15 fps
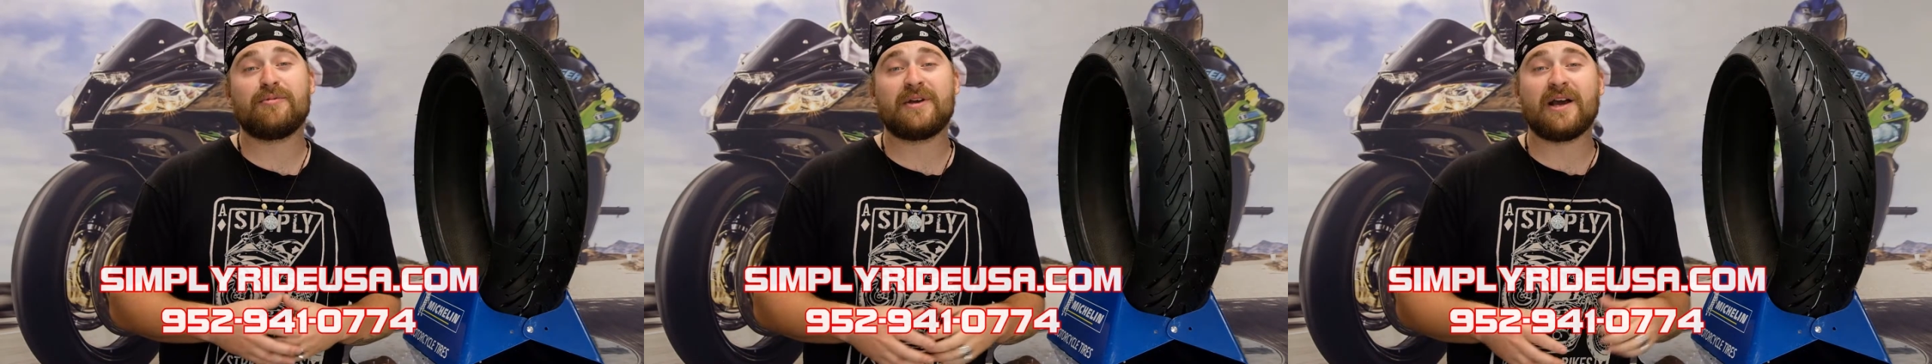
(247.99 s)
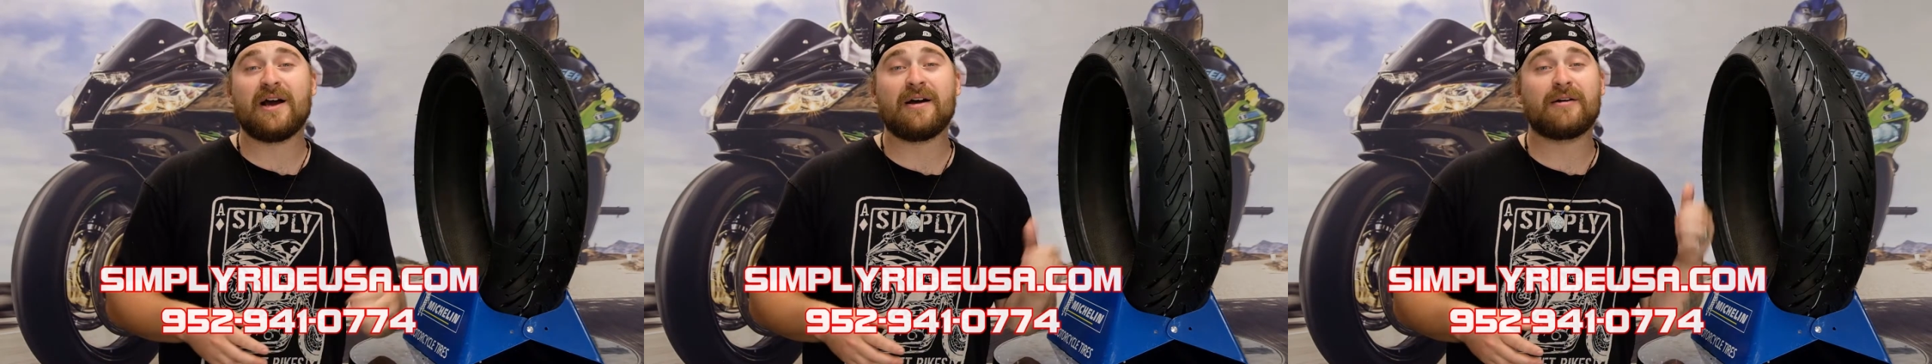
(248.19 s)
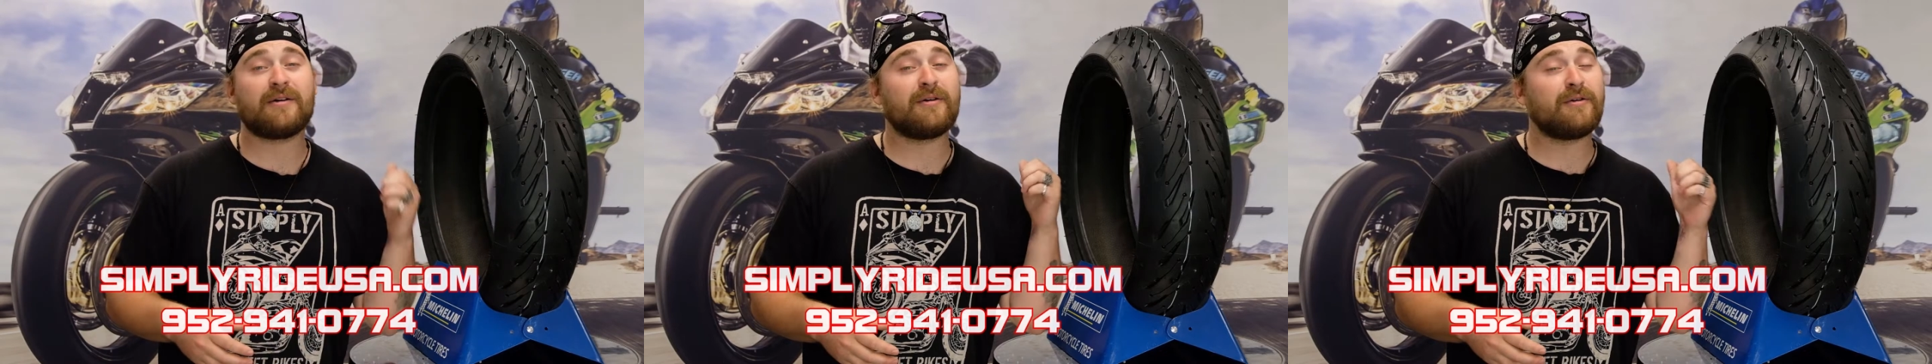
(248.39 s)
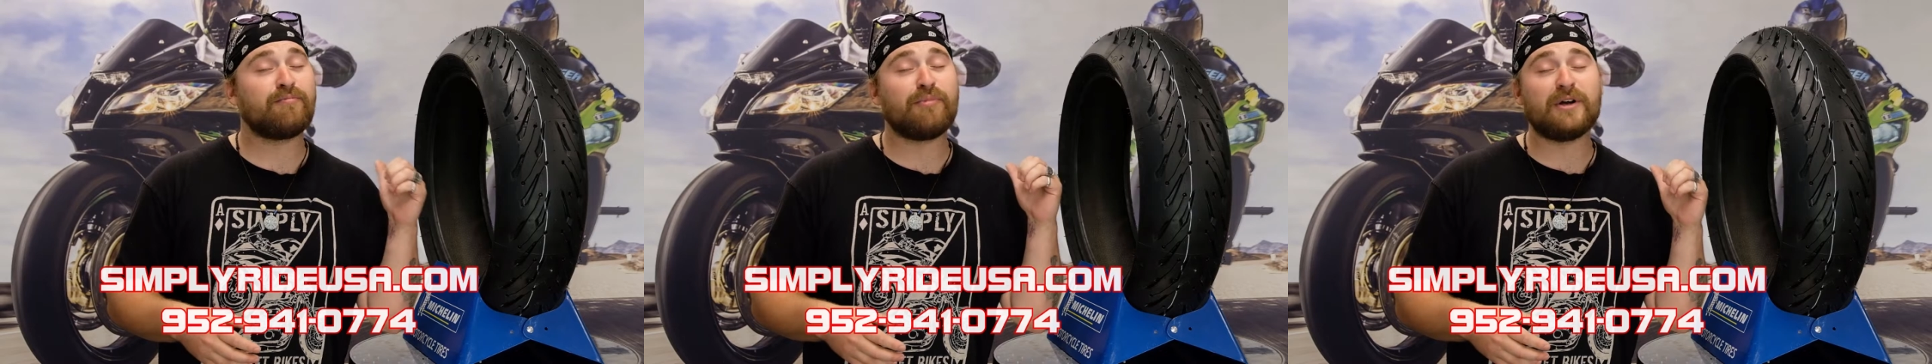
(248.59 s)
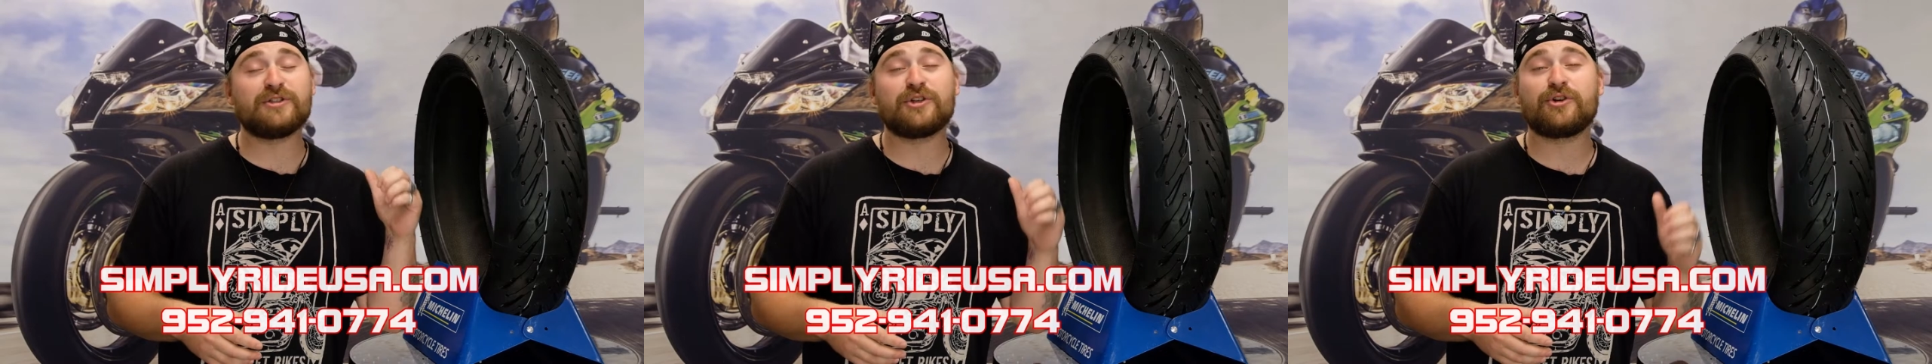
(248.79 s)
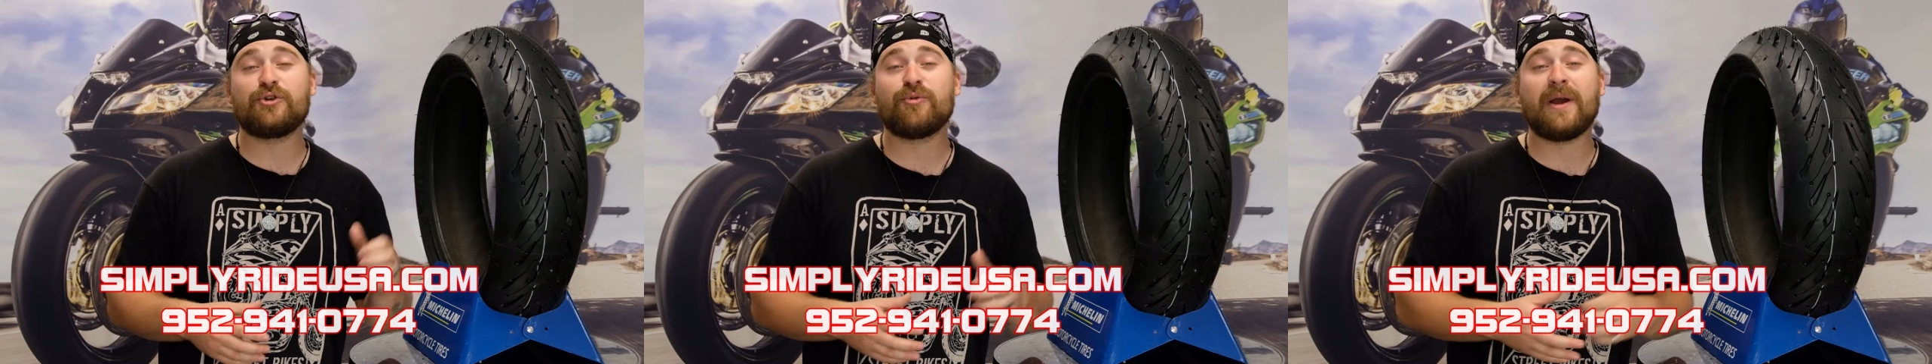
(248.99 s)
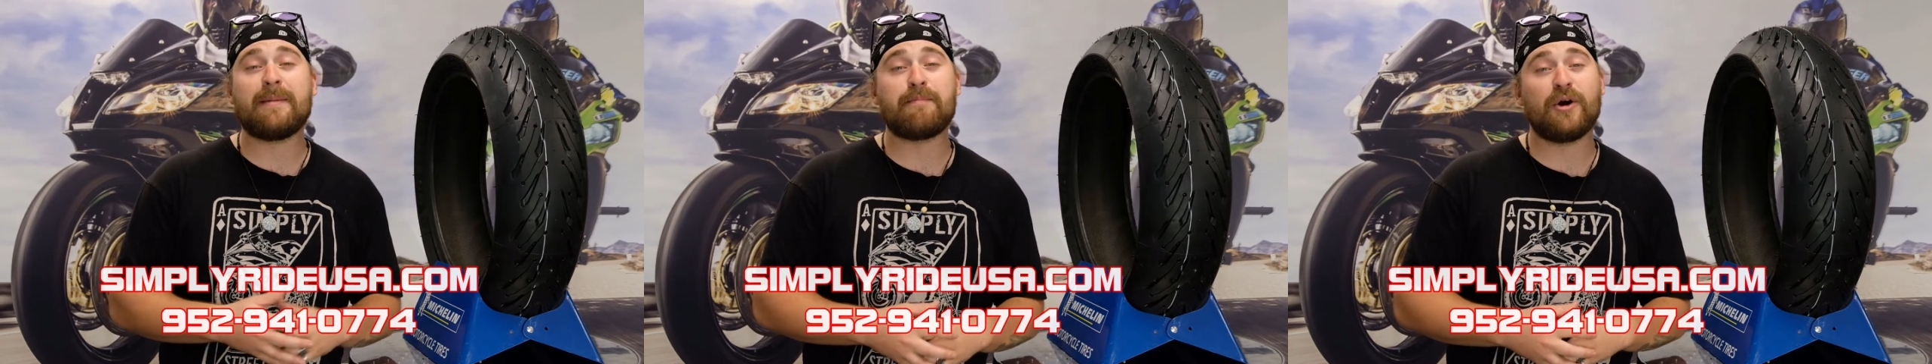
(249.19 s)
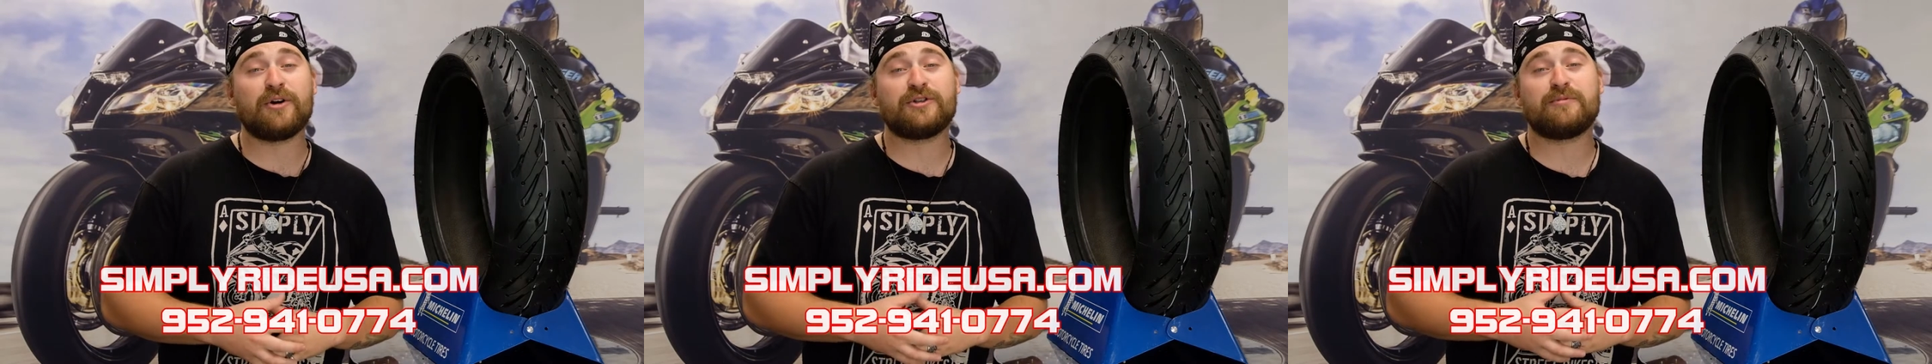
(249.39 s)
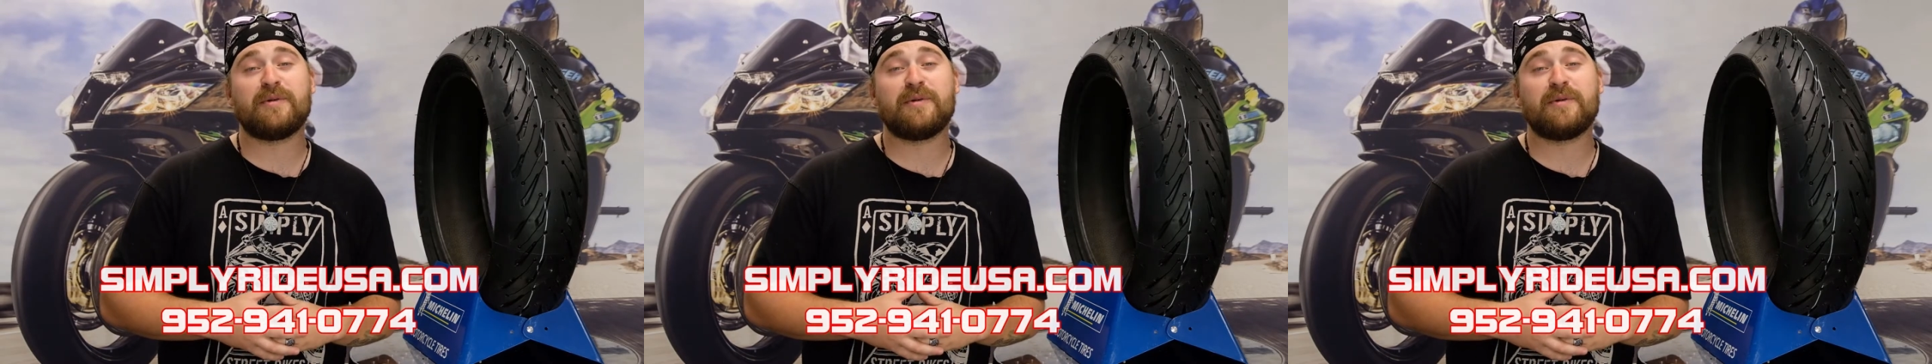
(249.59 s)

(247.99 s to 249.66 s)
We got a bunch of great parts